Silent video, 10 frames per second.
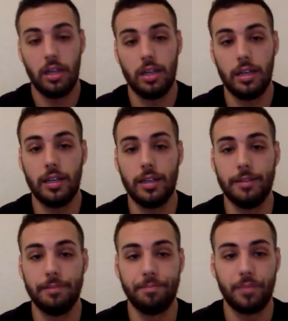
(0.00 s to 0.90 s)

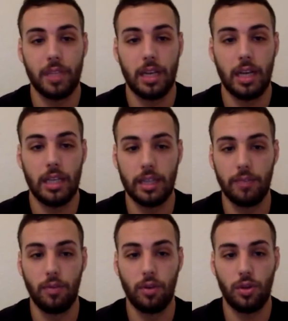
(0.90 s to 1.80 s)
um, and then
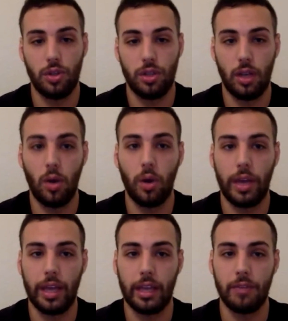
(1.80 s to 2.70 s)
focus on the low
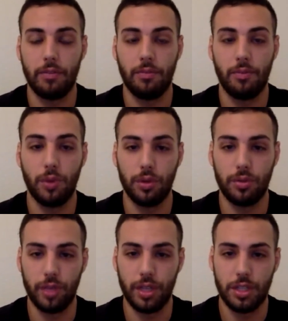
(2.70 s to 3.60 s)
hanging fruit
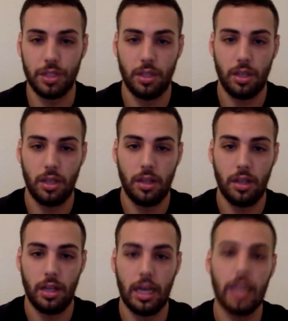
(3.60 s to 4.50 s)
first,
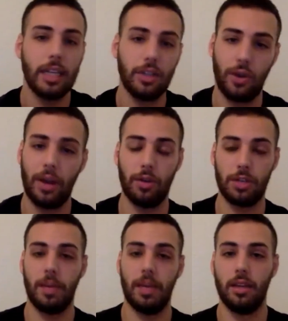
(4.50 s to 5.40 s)
and then try to
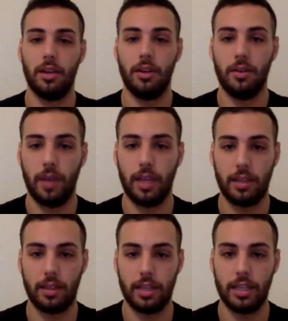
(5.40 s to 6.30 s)
expand. Right?
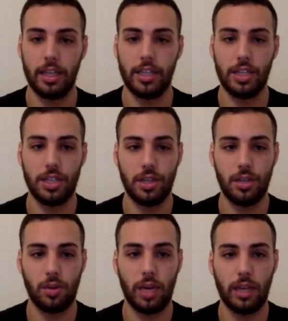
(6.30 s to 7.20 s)
It, it's easier
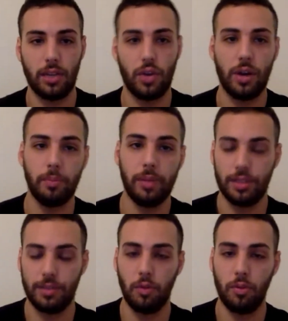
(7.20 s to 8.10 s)
to like try to
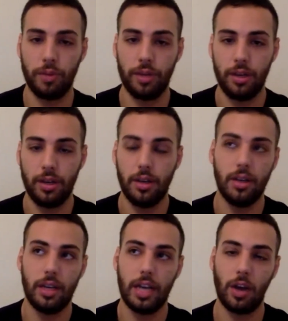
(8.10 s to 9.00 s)
build a movement
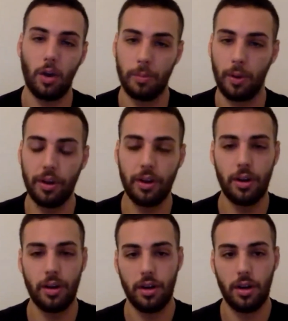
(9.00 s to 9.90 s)
and go
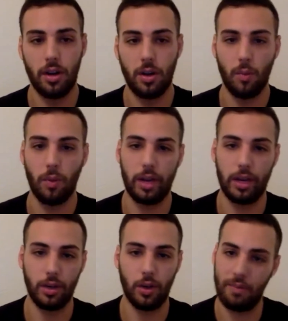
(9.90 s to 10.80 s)
broader
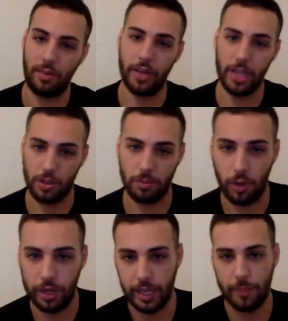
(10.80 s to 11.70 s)
when you have already some
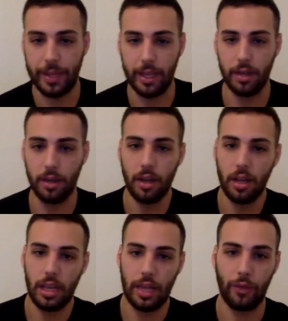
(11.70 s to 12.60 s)
money coming in
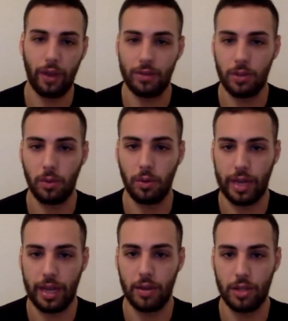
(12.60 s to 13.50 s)
and you have some good
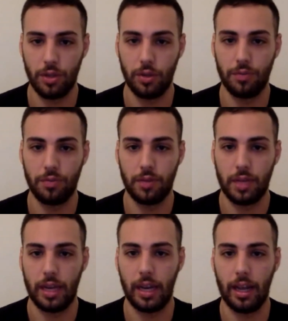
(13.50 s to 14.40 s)
accounts that you've
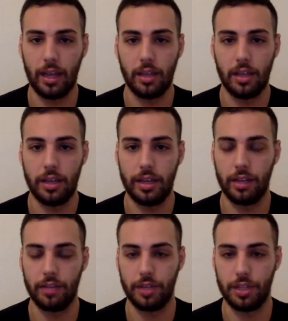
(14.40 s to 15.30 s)
kind of like nailed first. Now,